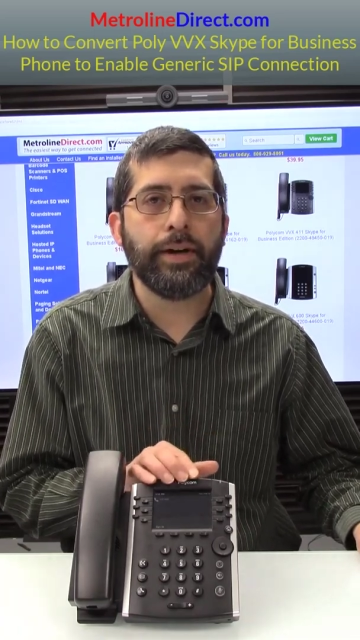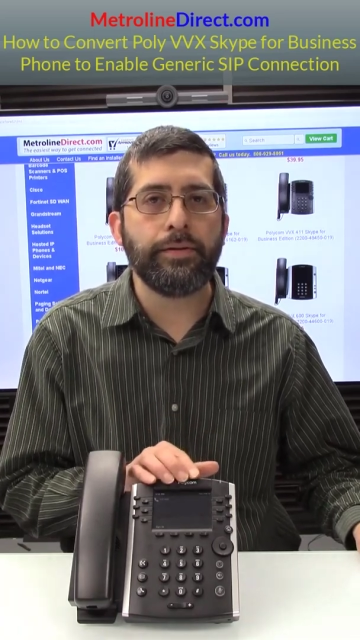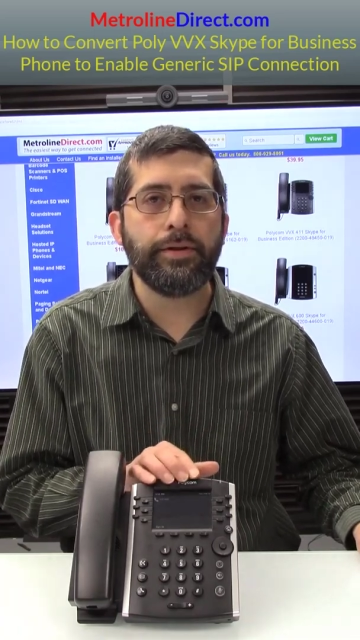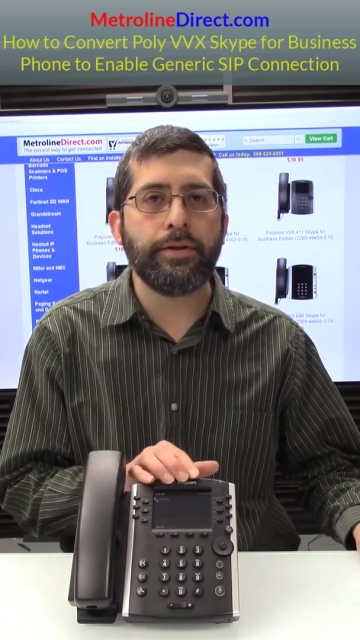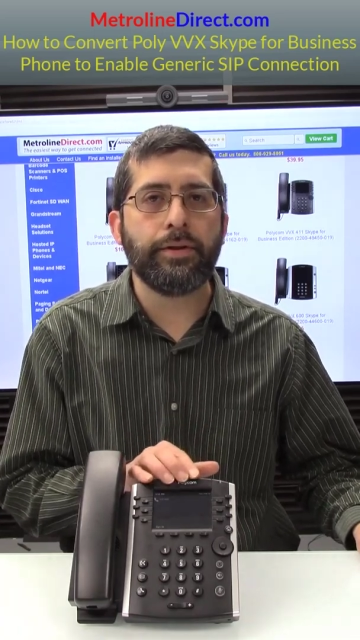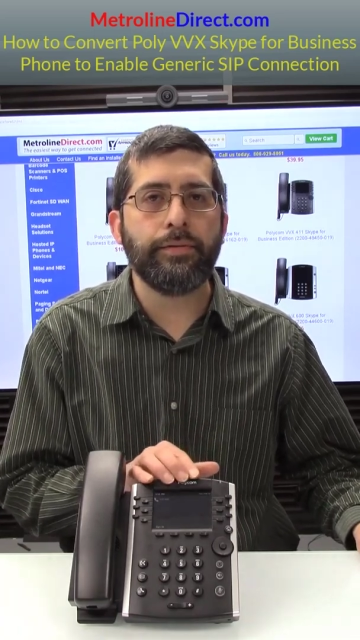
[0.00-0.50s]
how
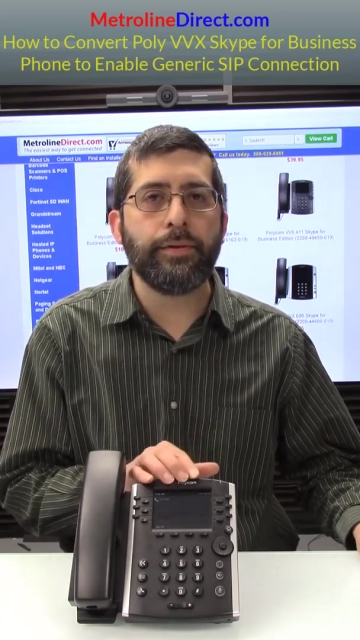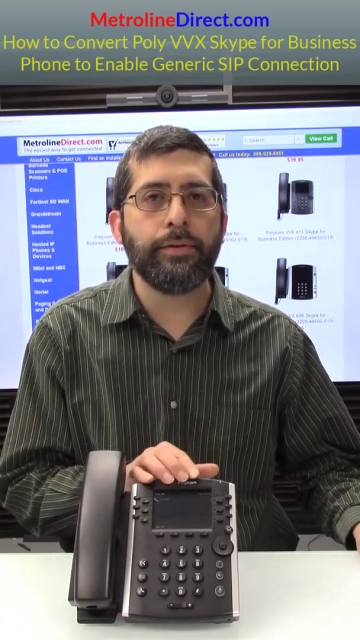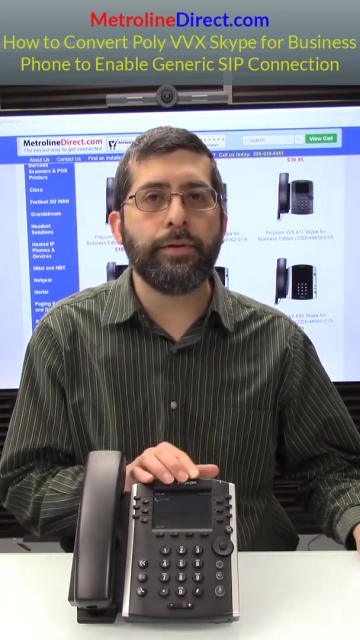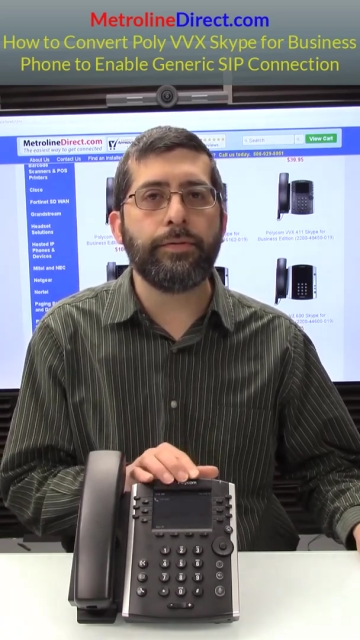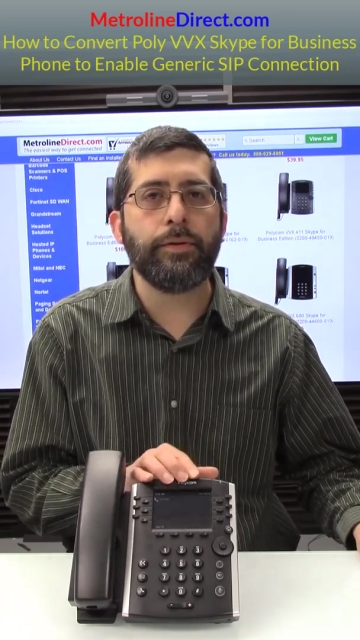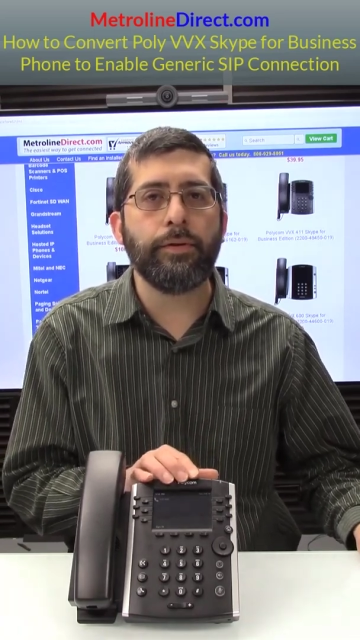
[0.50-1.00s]
to
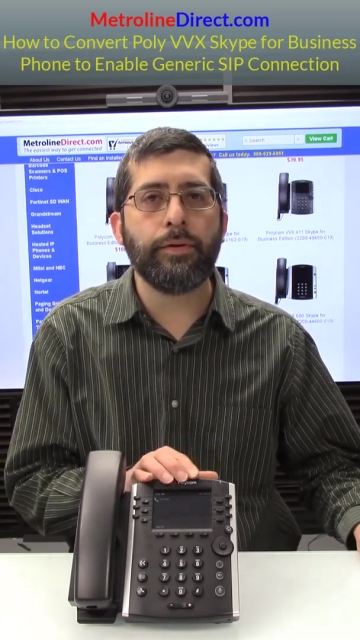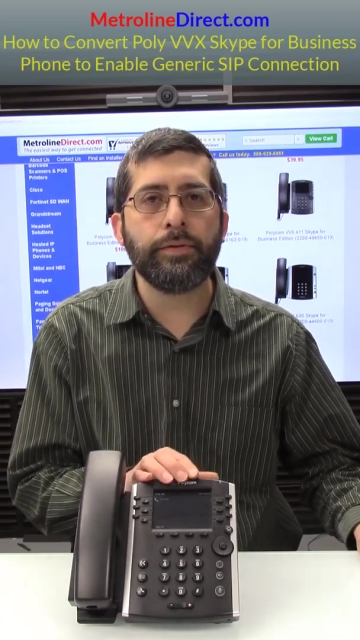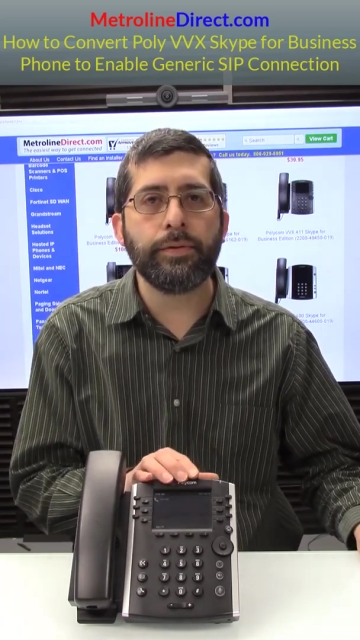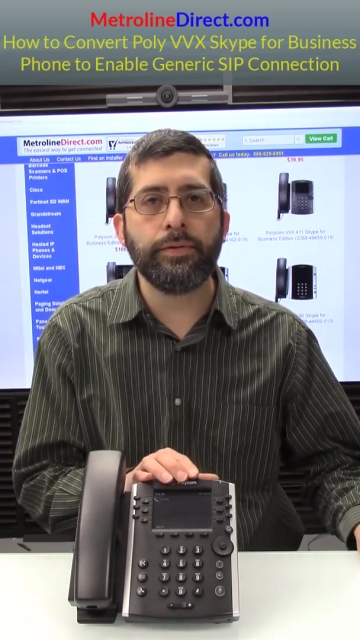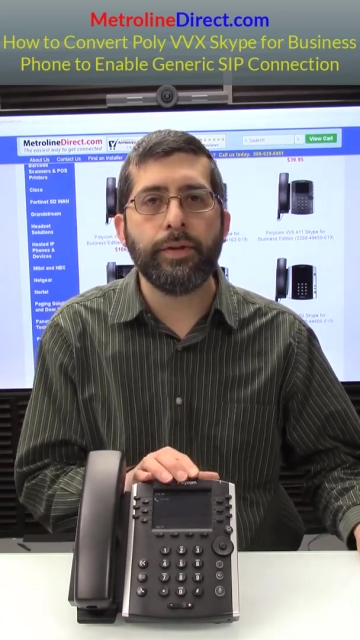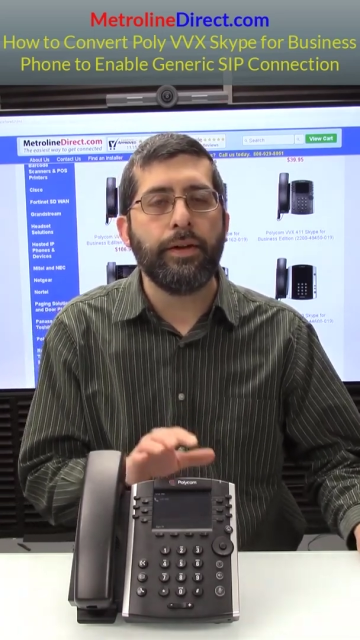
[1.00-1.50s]
convert the phone
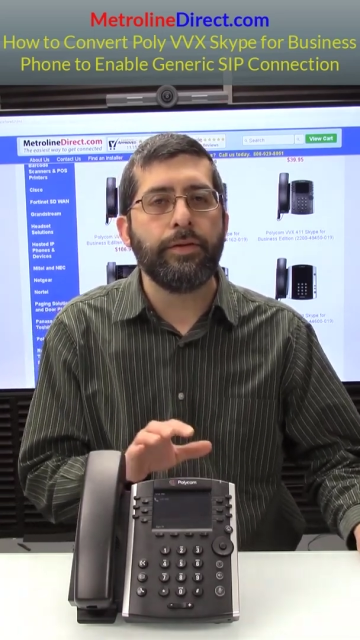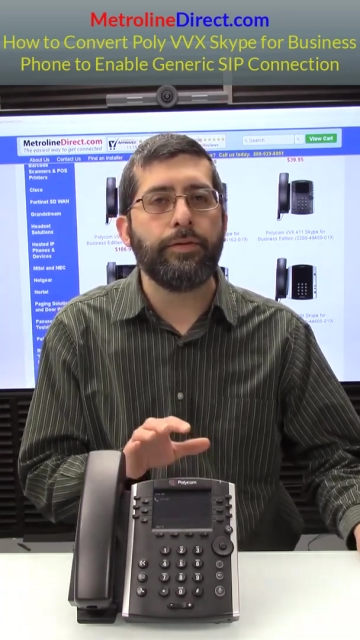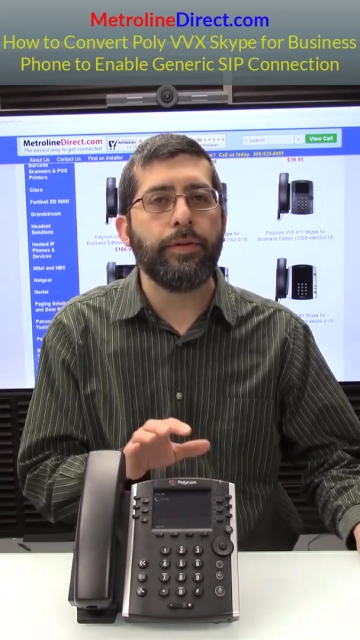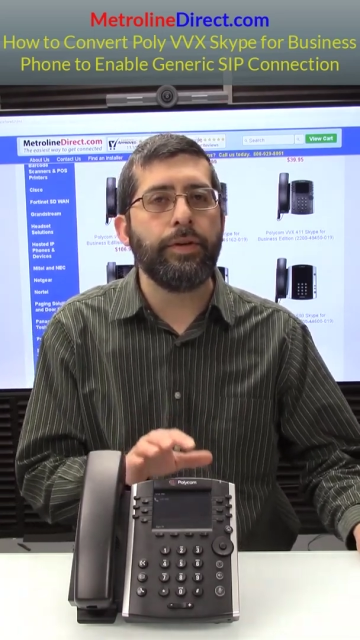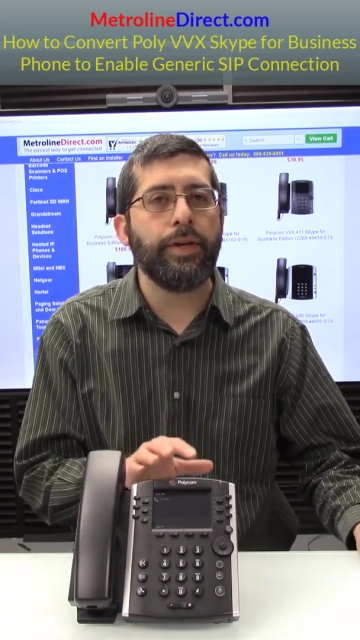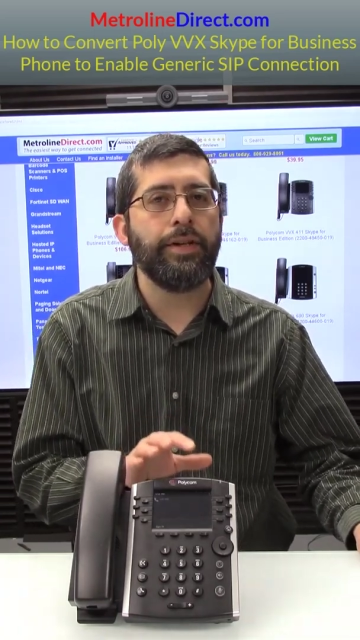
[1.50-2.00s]
over. It's
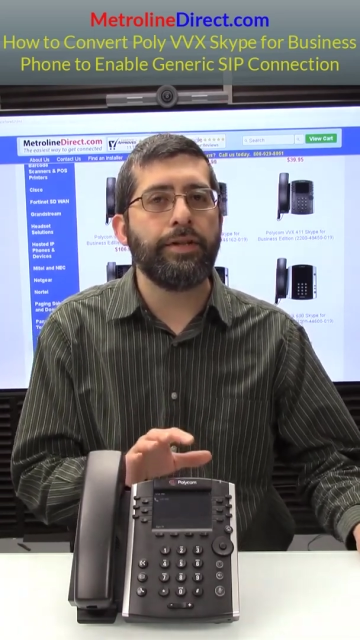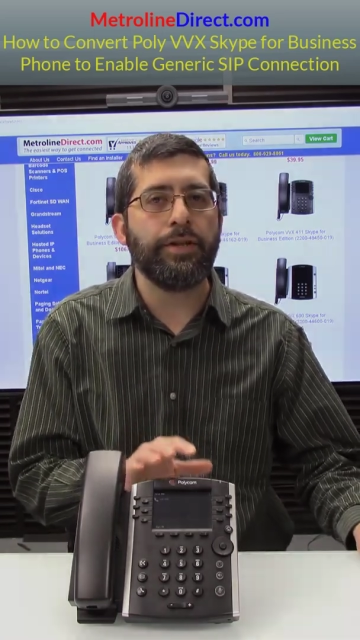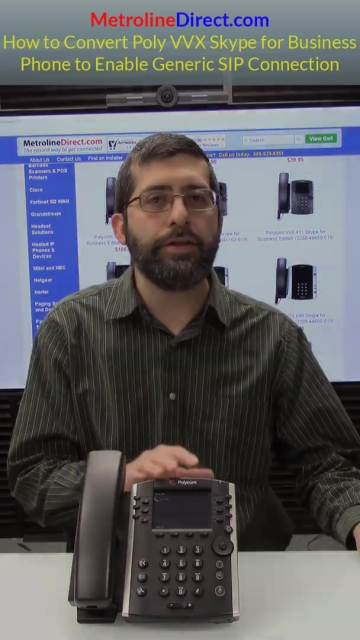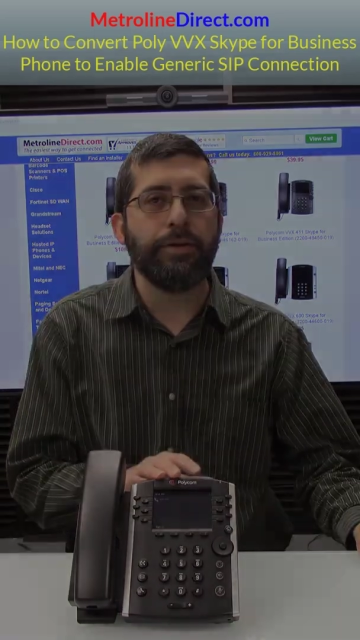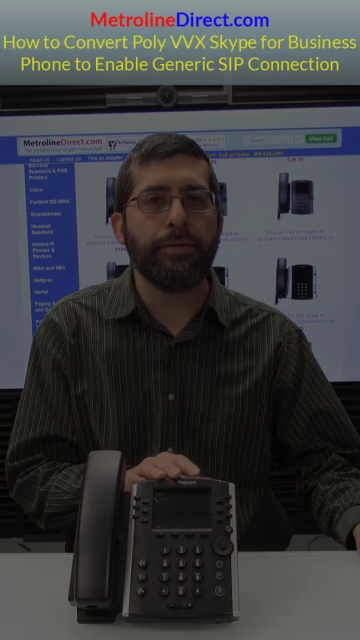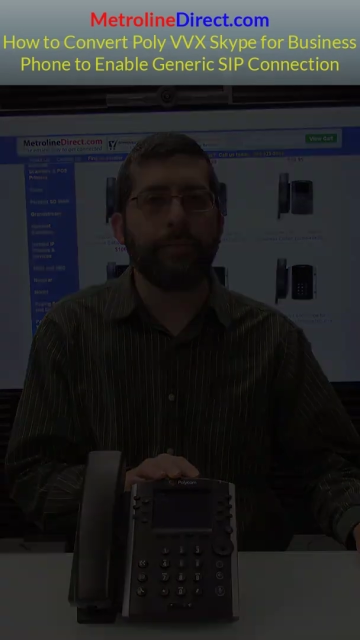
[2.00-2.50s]
very easy to do.